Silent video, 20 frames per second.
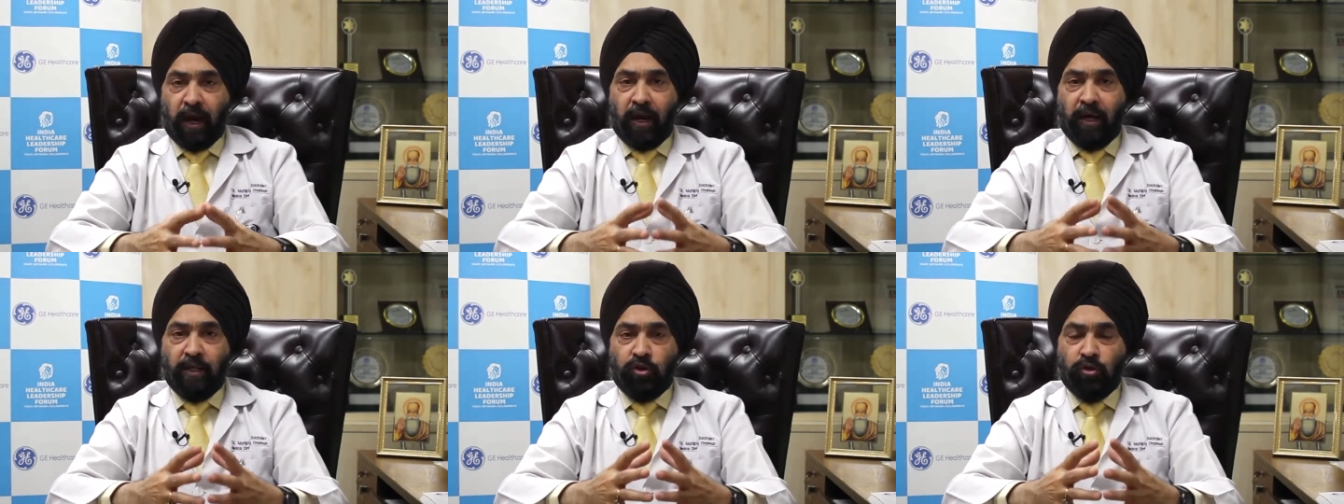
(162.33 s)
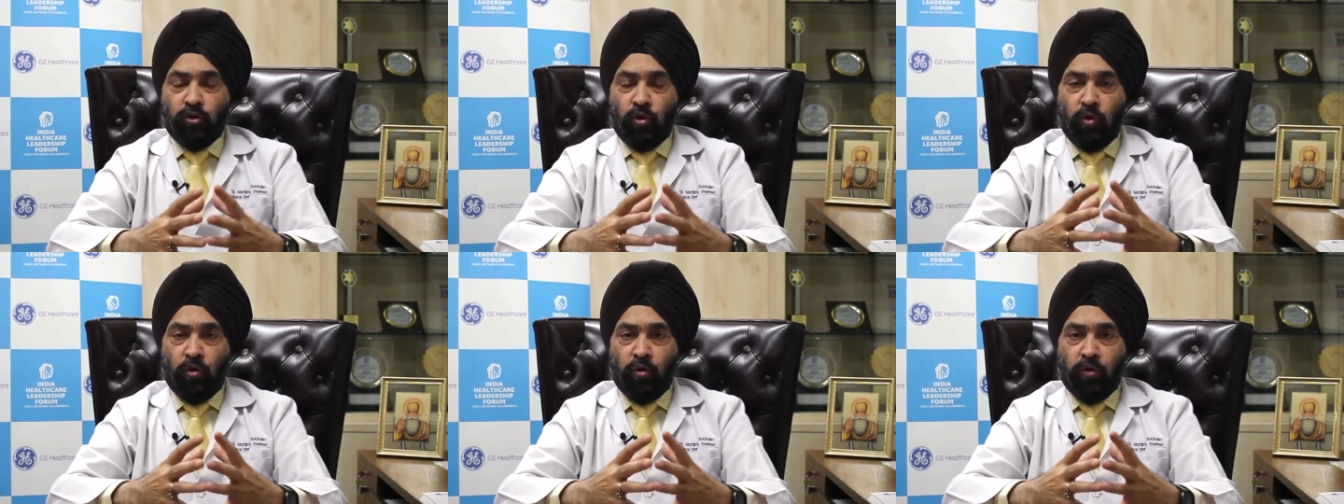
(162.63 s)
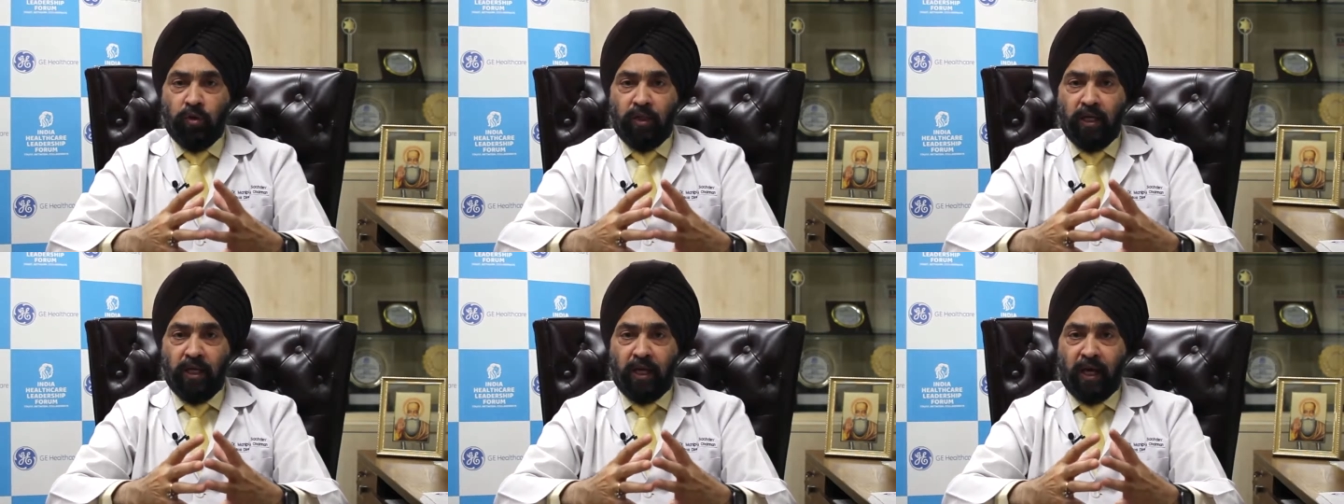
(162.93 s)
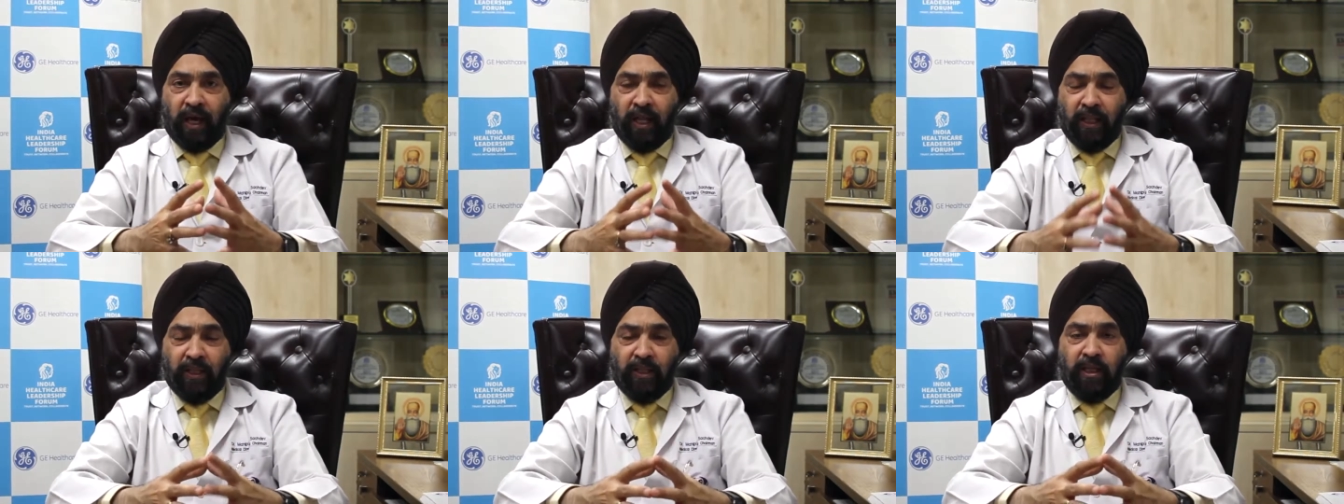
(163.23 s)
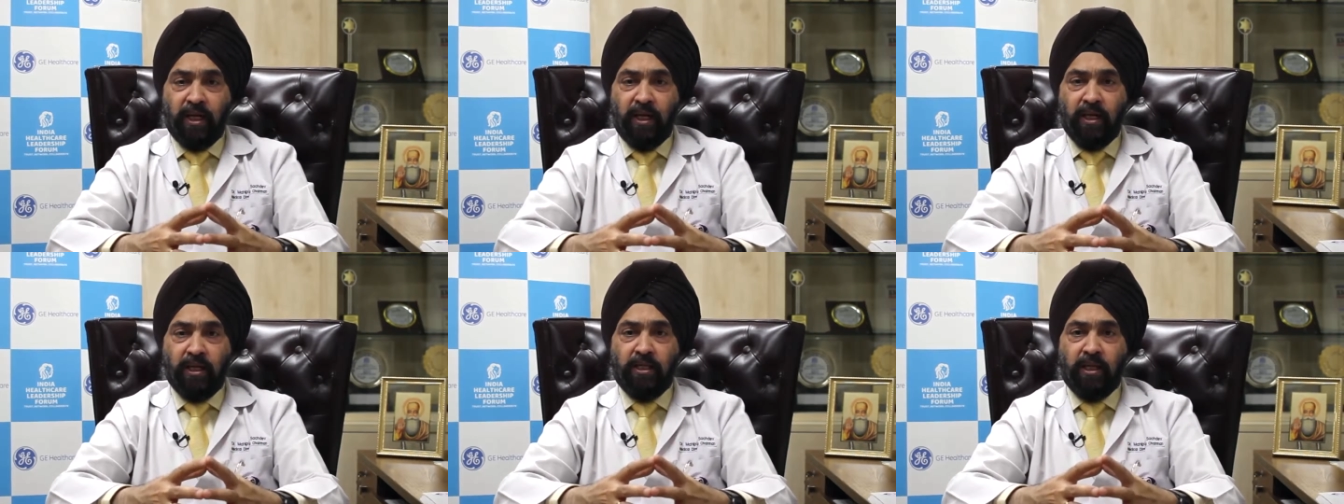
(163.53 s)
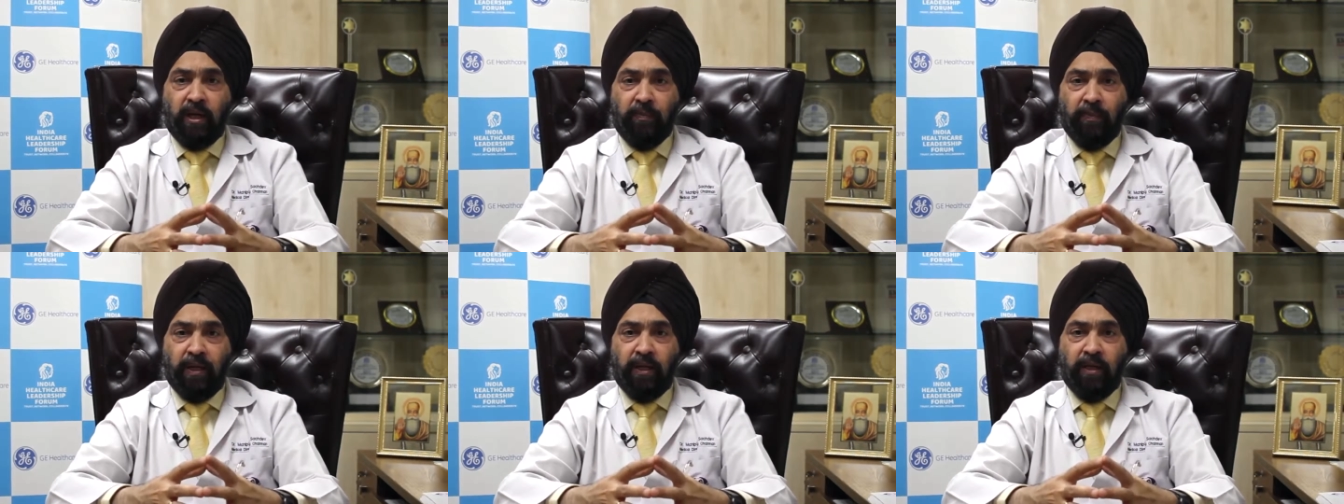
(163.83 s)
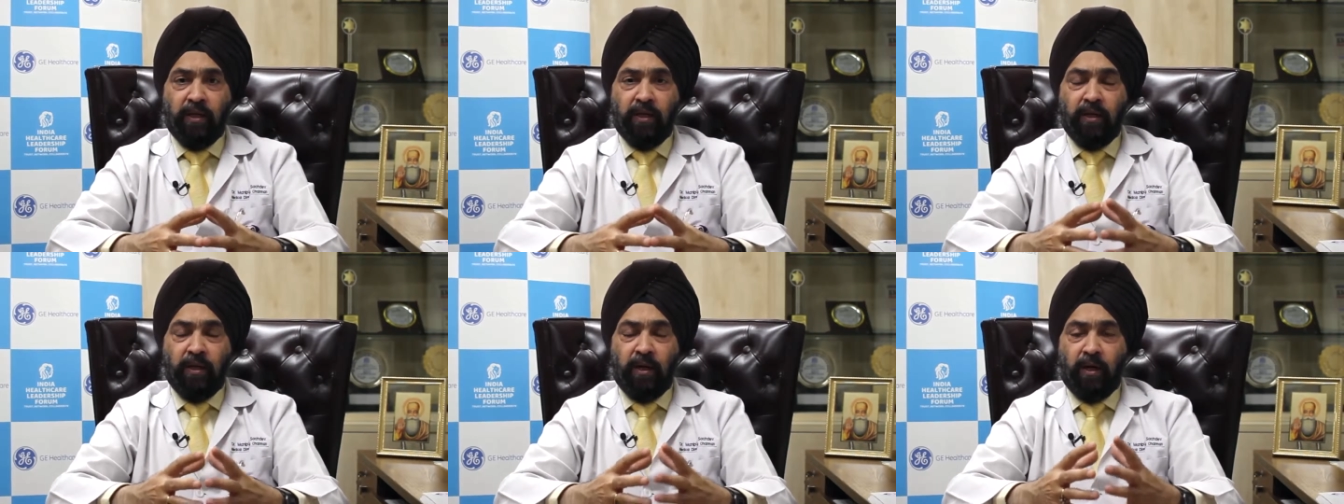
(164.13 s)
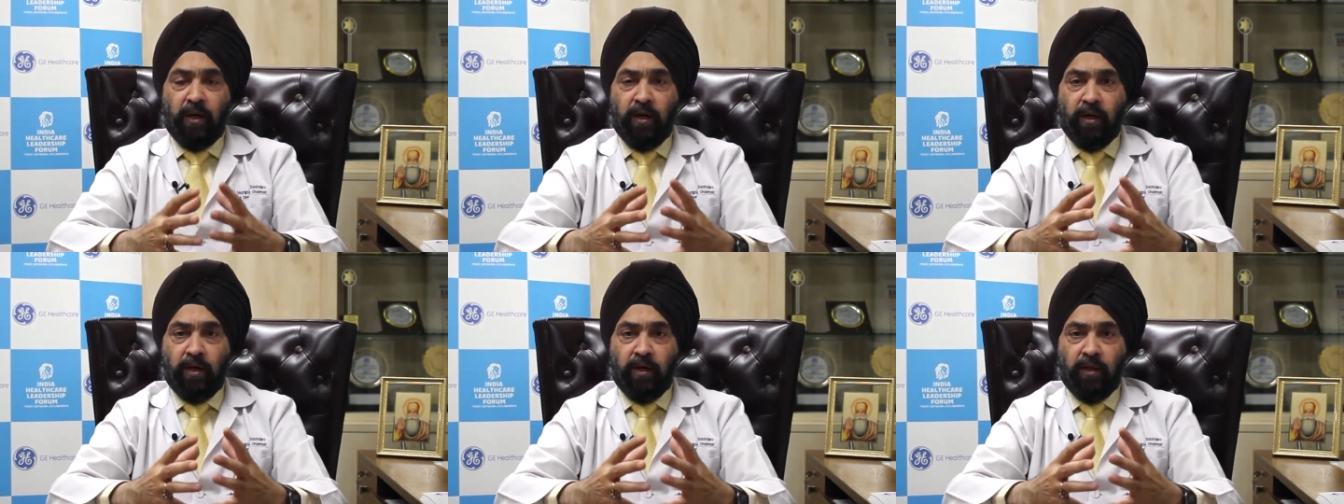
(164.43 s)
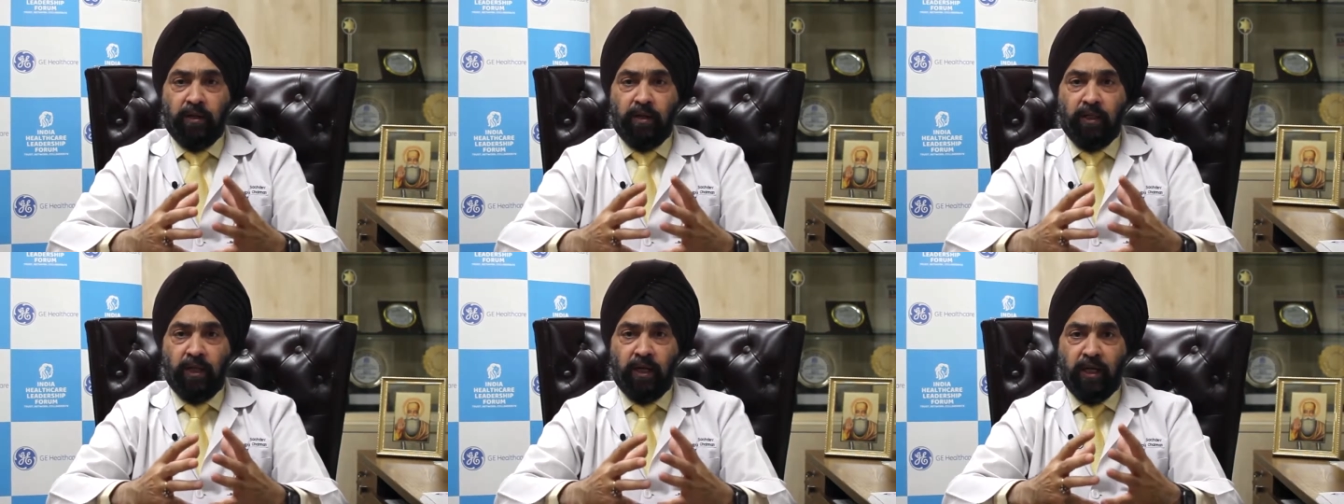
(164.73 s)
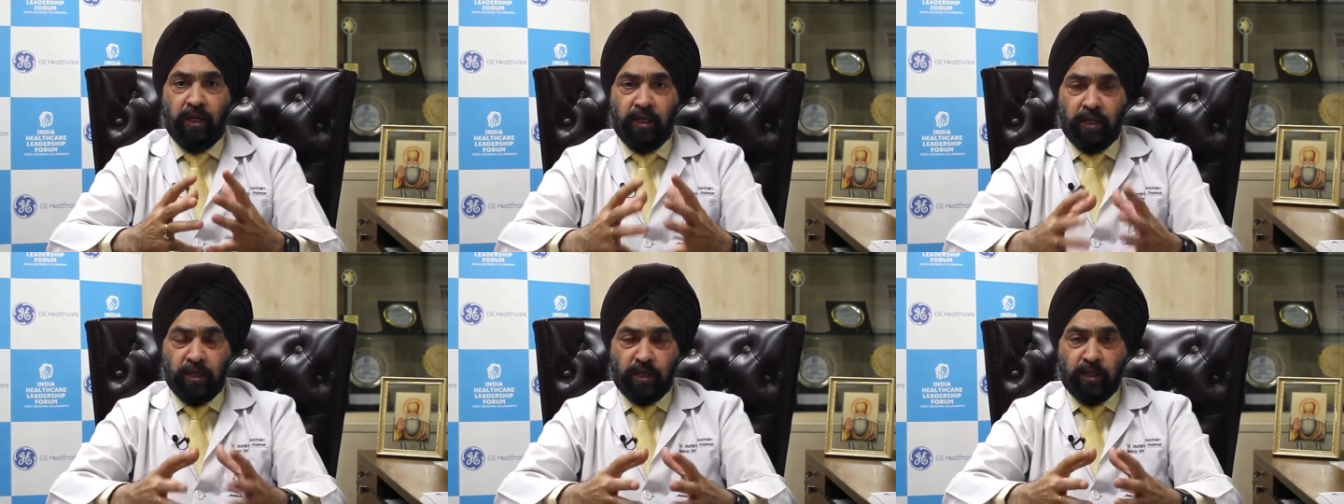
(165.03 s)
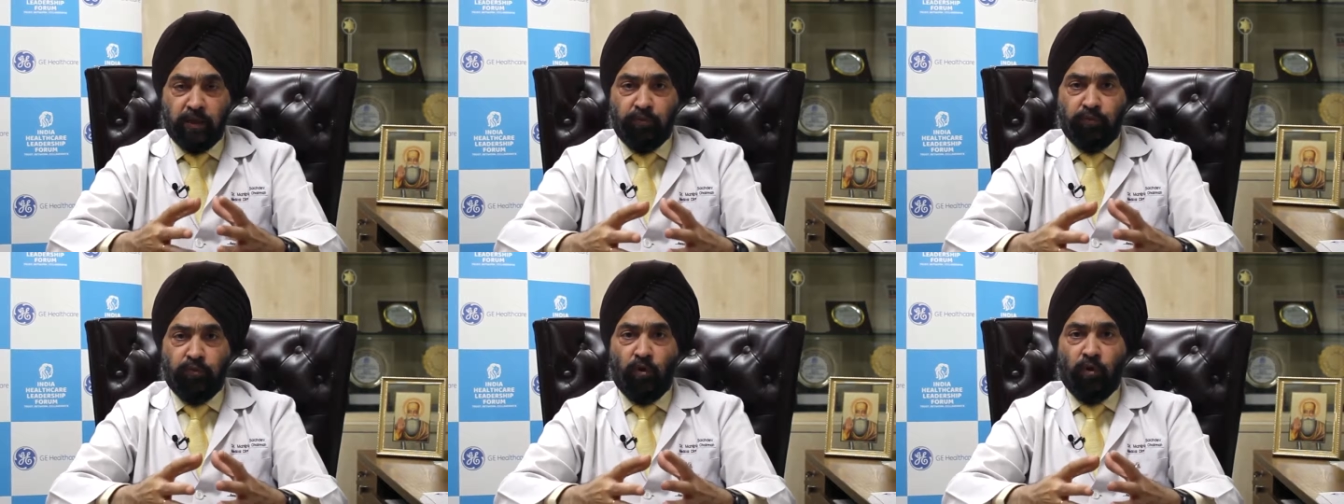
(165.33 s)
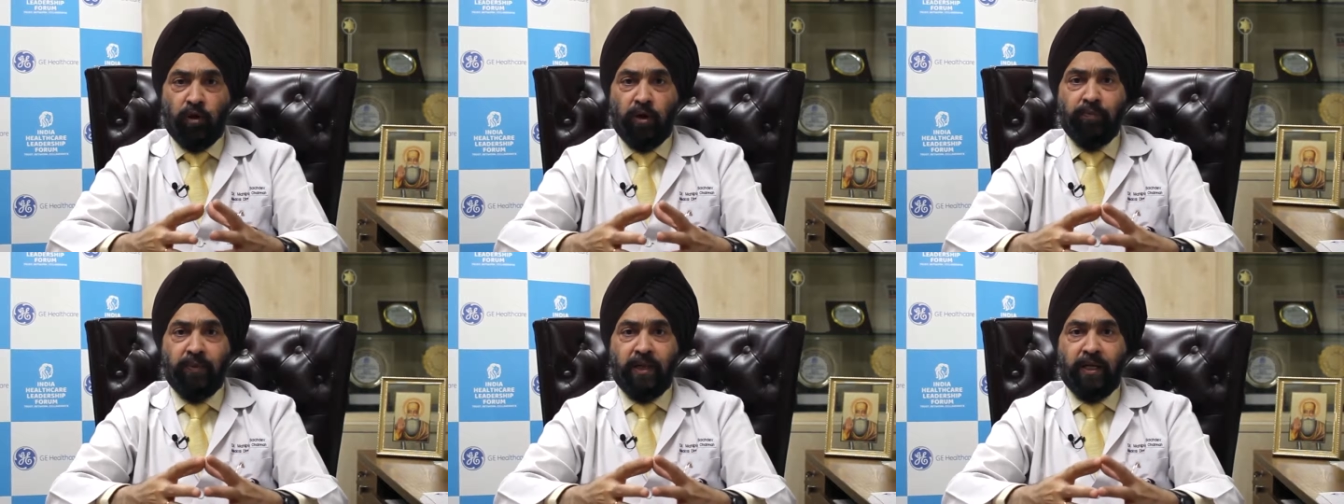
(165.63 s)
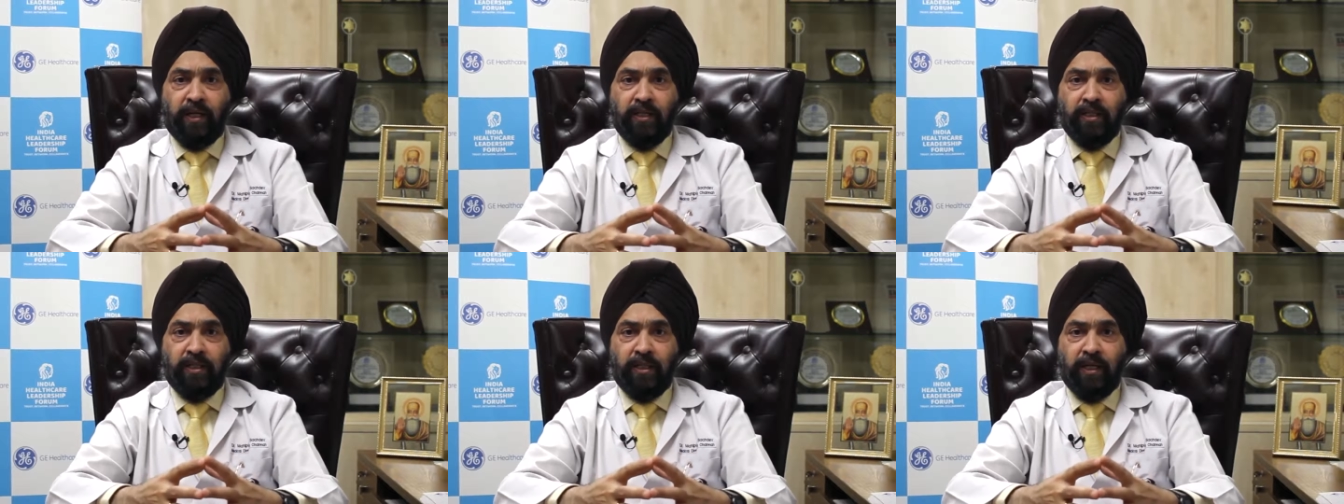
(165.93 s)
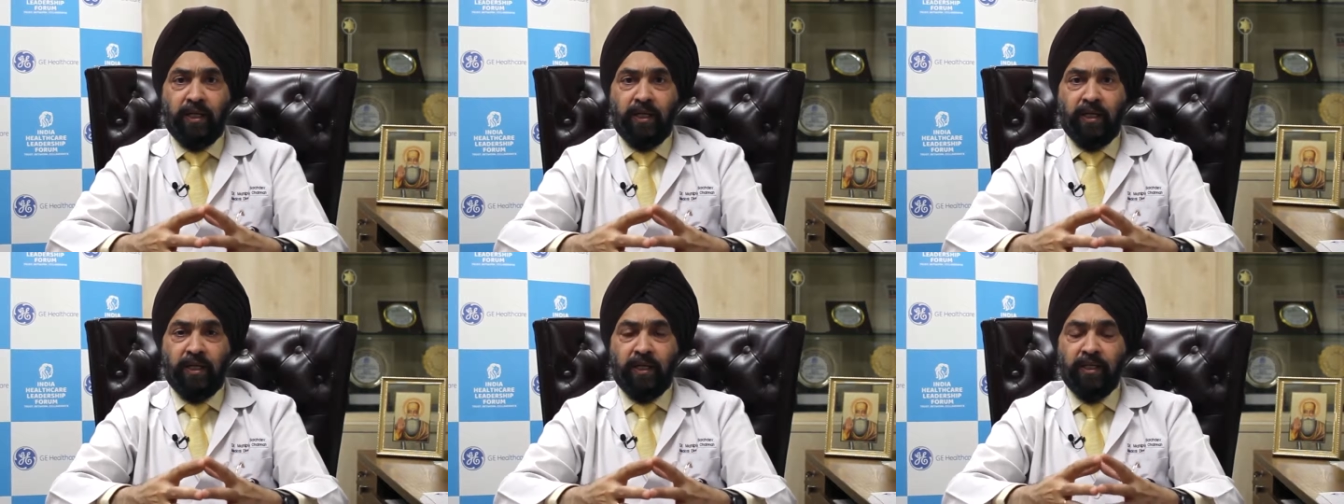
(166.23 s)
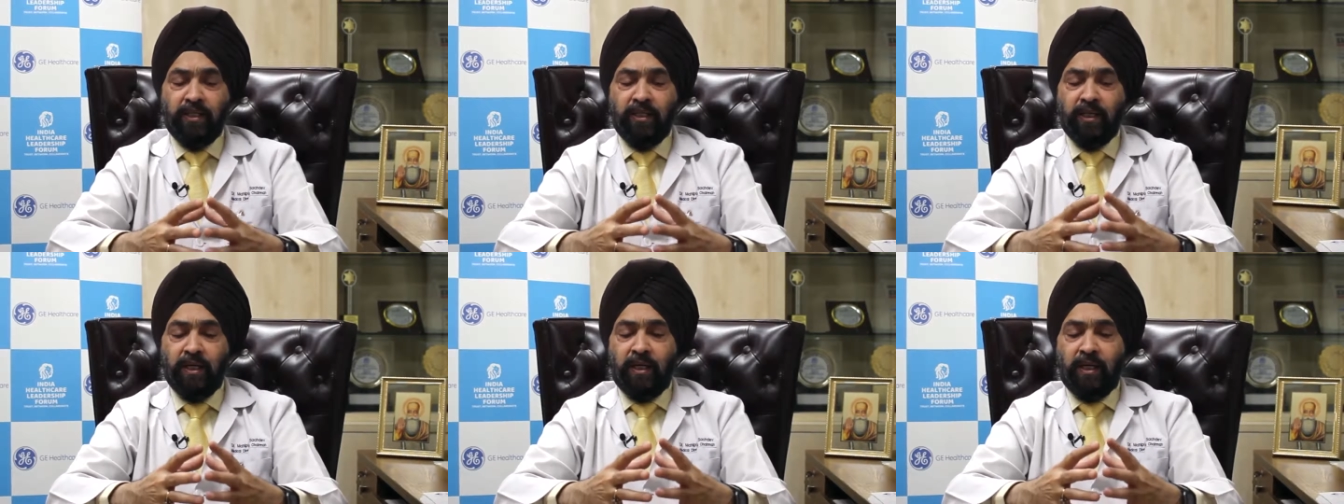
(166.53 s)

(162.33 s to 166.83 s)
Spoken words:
So the healthcare summit, the leadership forum that is there, is